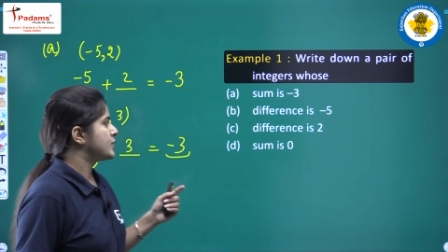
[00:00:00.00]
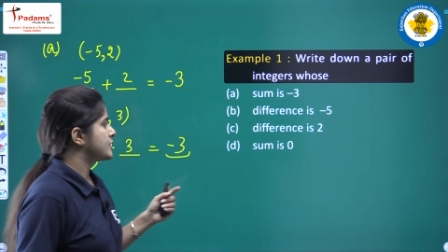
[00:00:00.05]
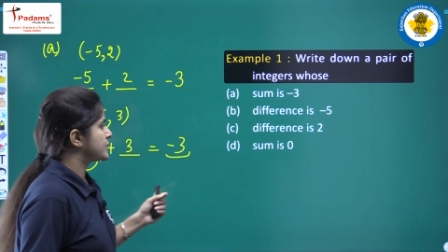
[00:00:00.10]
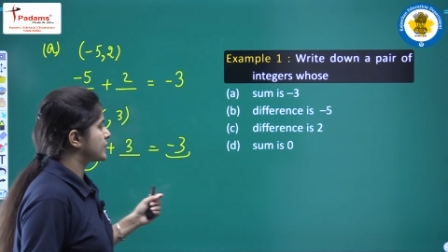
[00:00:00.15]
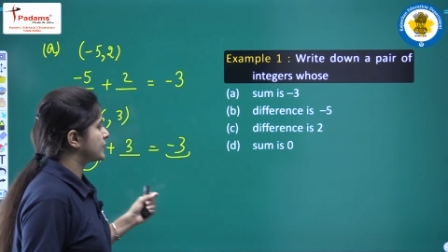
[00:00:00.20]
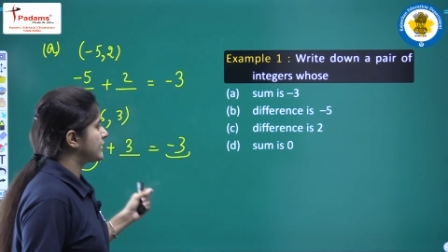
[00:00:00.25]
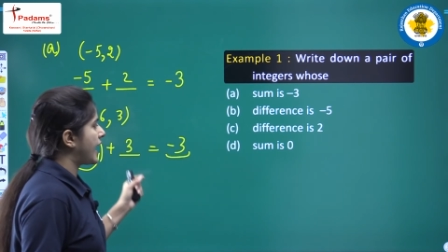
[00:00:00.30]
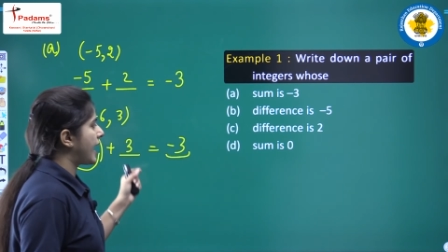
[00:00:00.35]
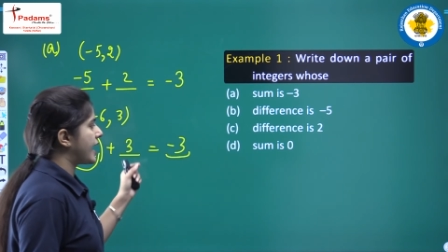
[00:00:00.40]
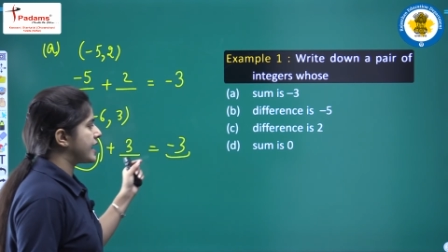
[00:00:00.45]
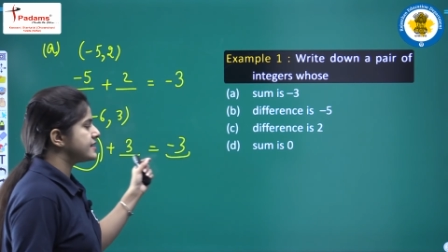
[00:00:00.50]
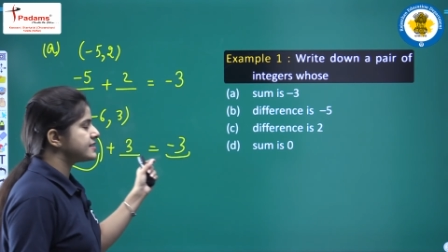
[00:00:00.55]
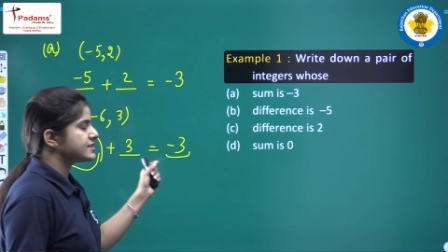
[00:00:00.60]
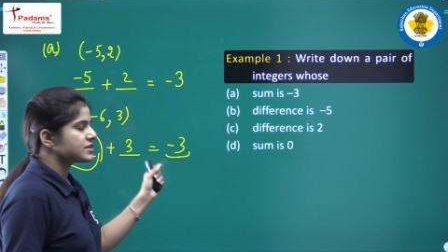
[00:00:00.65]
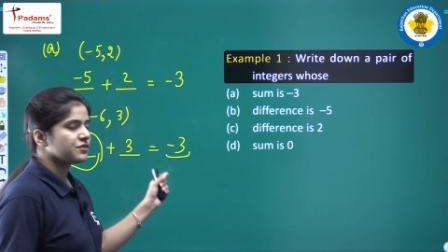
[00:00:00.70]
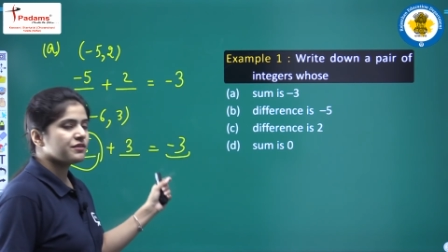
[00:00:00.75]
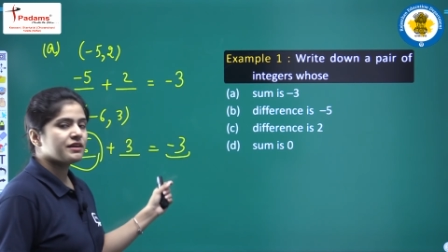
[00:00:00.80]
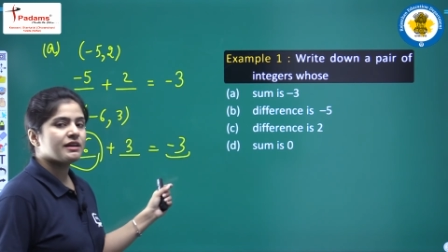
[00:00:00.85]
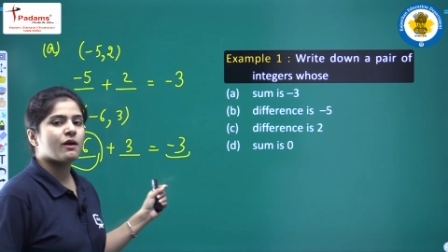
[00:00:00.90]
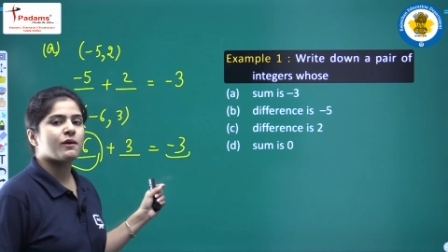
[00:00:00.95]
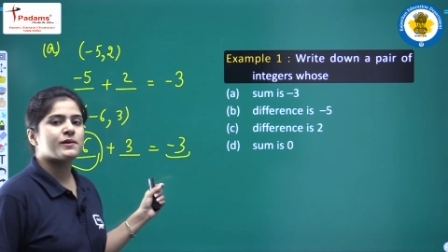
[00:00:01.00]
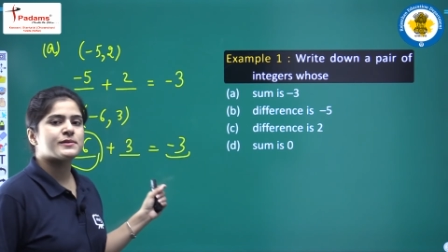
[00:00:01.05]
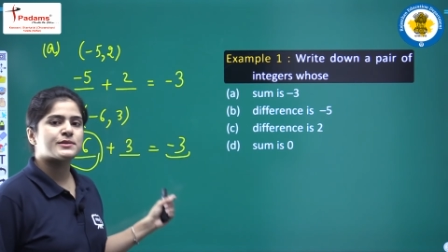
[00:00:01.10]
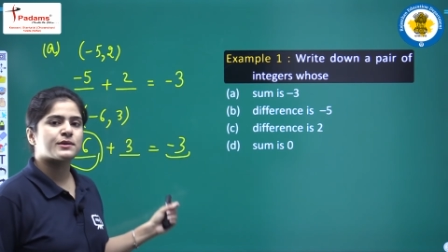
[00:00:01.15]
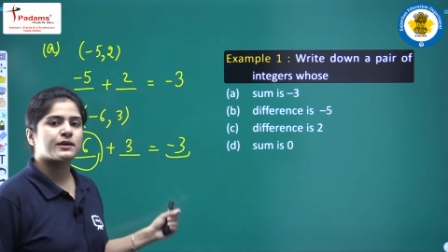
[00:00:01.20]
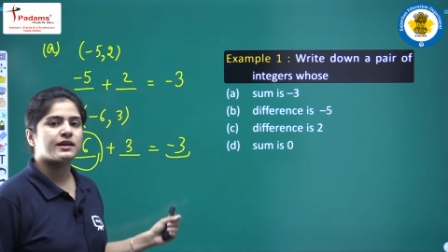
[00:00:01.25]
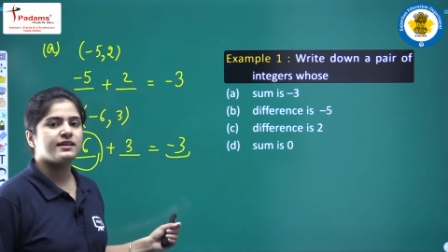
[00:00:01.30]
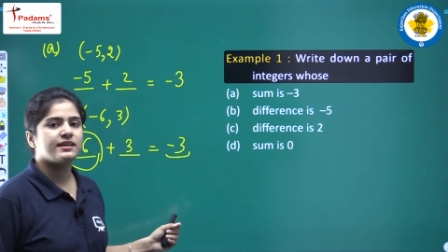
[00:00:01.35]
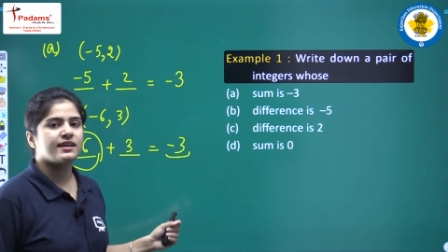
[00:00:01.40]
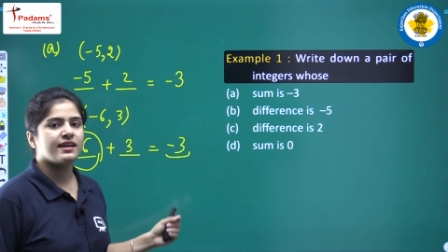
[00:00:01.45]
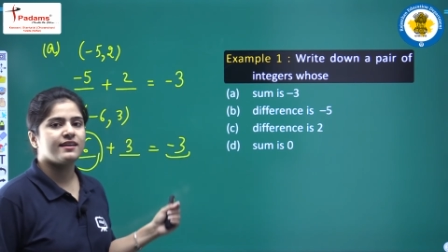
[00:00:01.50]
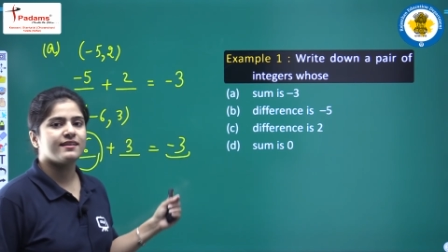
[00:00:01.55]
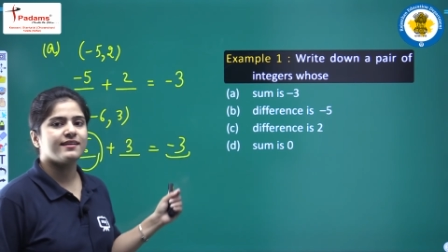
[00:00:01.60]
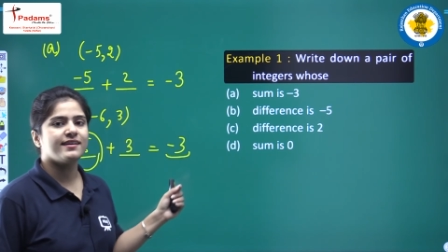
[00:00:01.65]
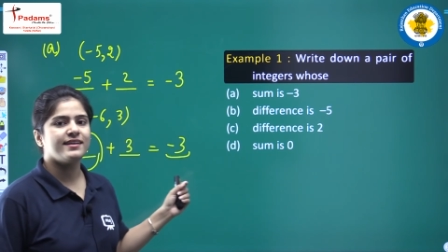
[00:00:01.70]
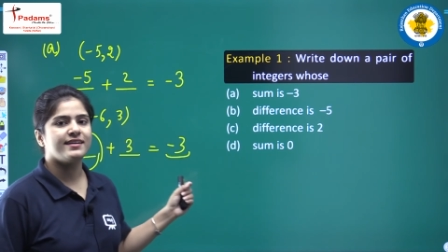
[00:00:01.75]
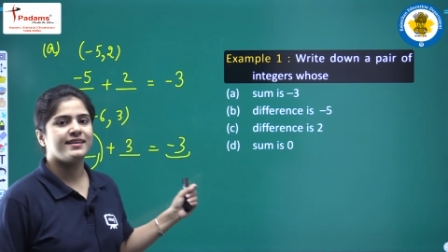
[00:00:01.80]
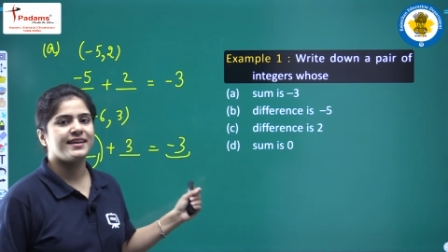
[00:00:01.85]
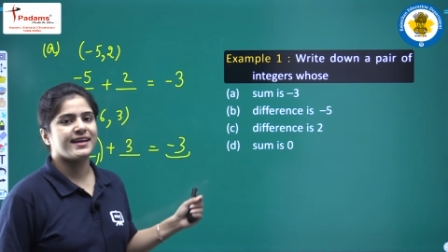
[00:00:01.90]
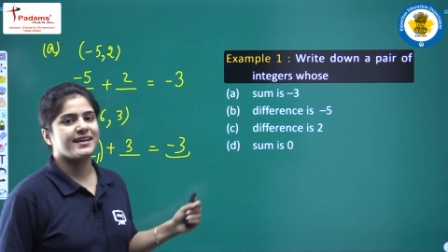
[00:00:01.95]
So, the answer will also contain
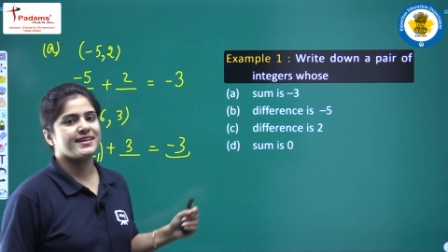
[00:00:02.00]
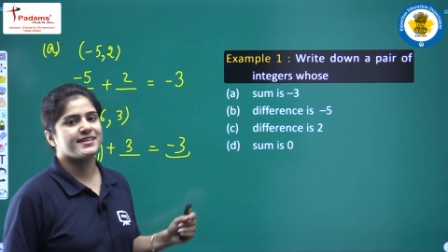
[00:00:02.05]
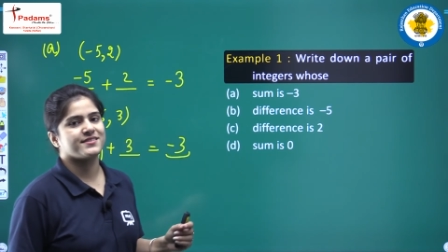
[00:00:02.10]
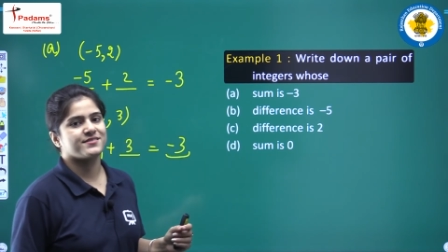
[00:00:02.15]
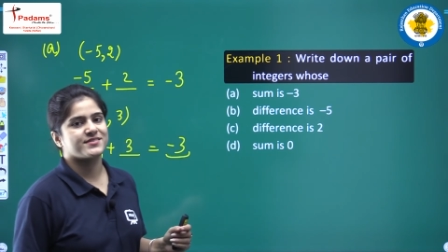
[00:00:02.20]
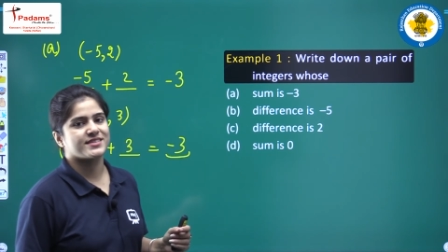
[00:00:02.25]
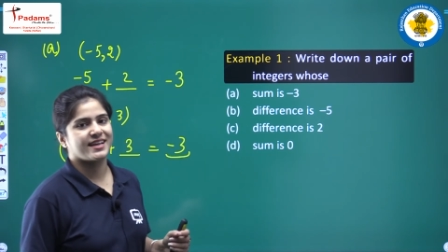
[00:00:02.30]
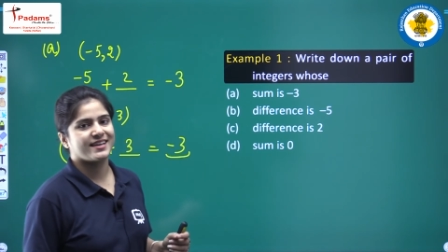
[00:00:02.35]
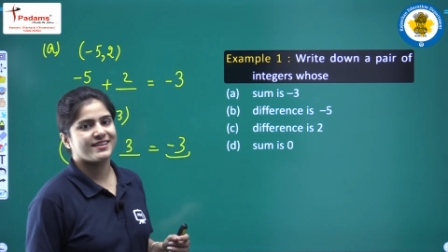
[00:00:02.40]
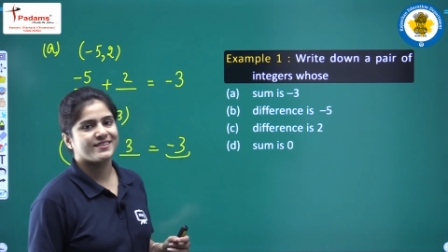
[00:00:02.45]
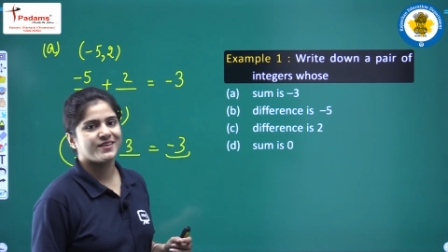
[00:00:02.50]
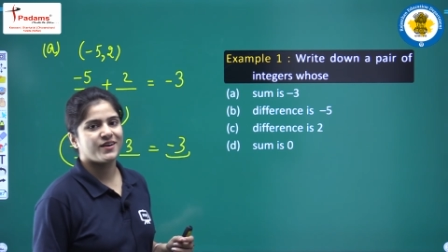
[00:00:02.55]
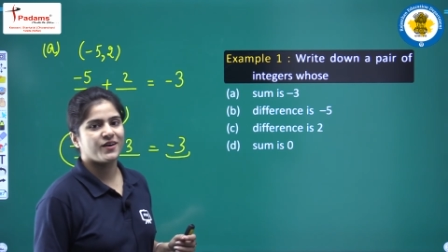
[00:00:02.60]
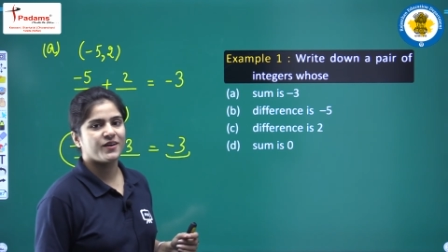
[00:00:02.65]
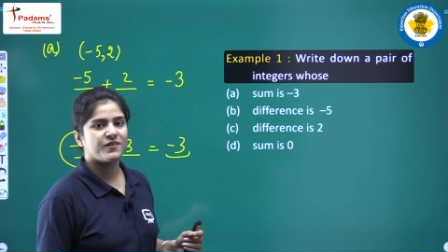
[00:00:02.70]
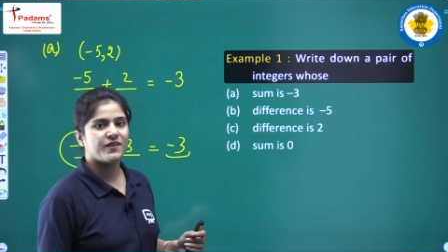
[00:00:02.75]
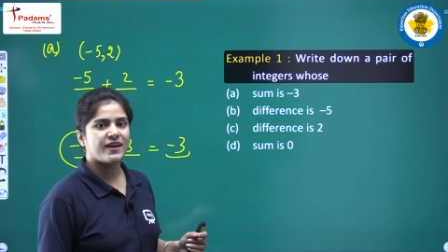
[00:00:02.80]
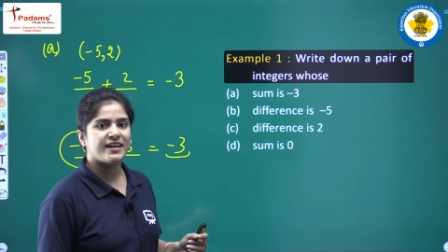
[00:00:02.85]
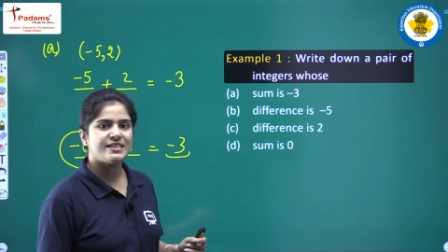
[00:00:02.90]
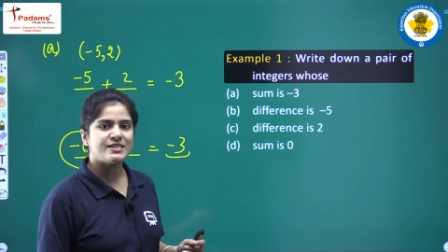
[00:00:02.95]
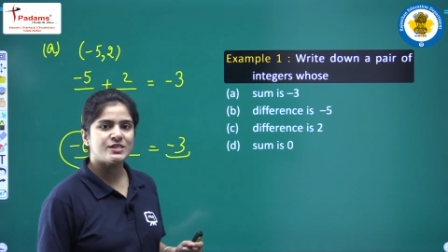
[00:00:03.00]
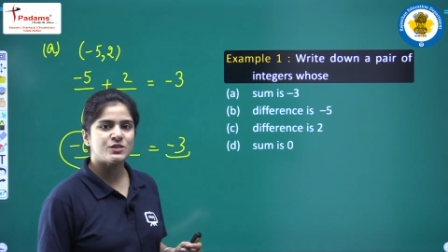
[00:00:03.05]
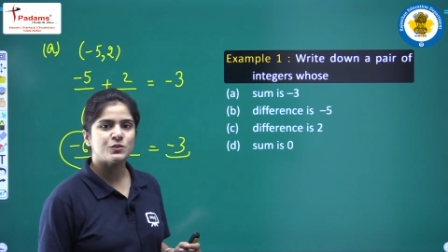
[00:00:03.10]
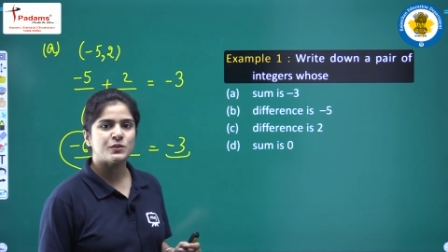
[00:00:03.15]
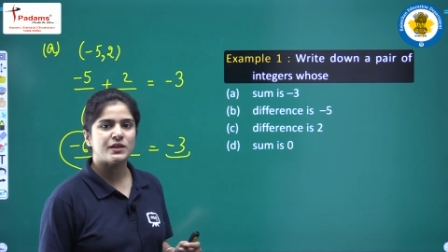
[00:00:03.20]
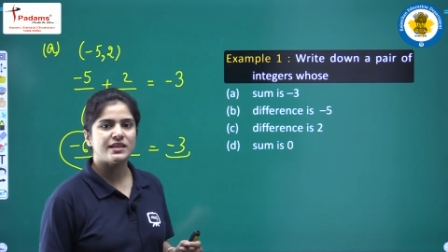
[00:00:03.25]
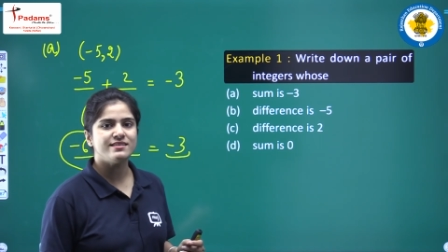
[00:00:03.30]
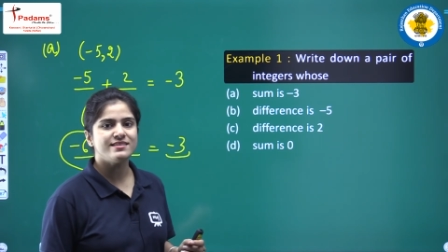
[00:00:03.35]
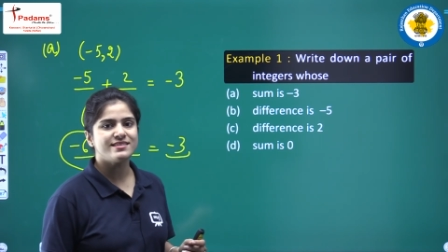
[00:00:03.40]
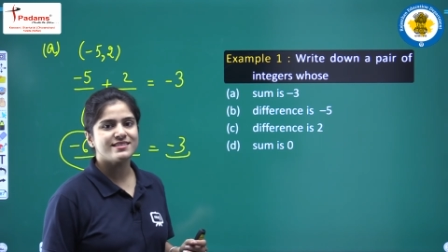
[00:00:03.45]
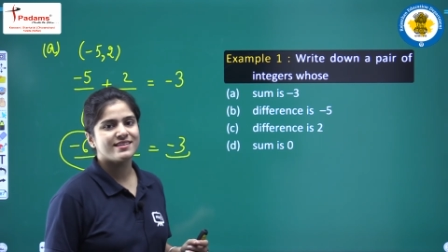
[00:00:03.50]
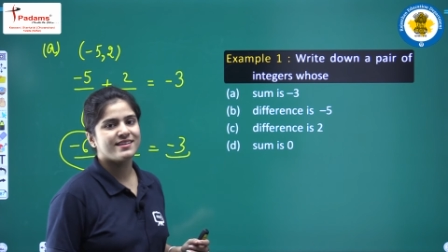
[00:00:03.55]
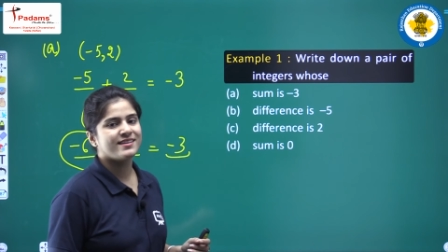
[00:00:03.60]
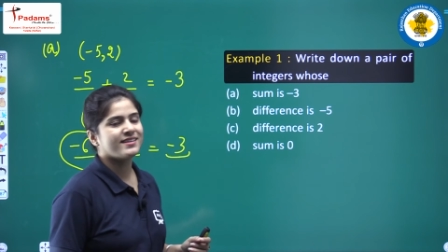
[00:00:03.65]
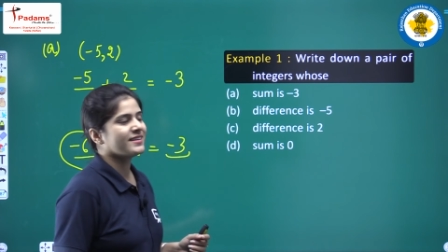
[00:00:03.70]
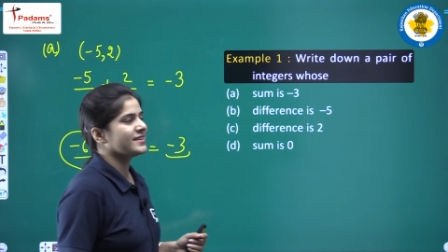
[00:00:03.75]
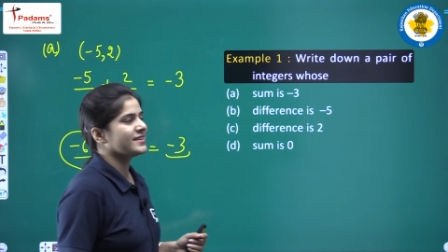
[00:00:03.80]
a negative sign. Alright students.